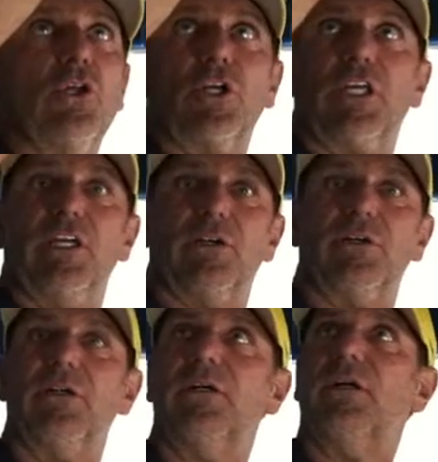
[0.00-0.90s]
look
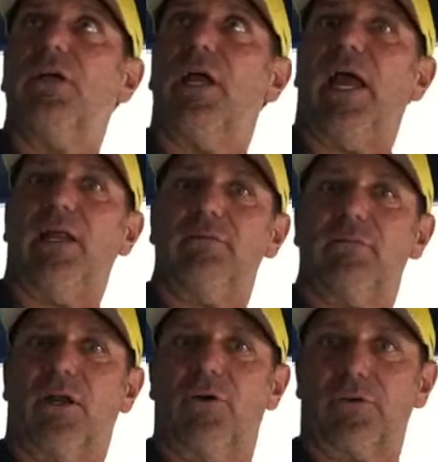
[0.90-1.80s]
here, and
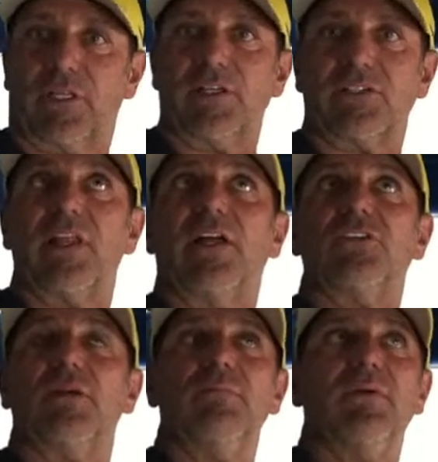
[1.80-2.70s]
I don't know, can they see that,
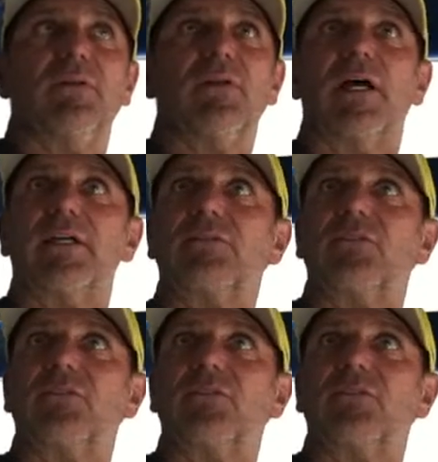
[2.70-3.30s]
James? Like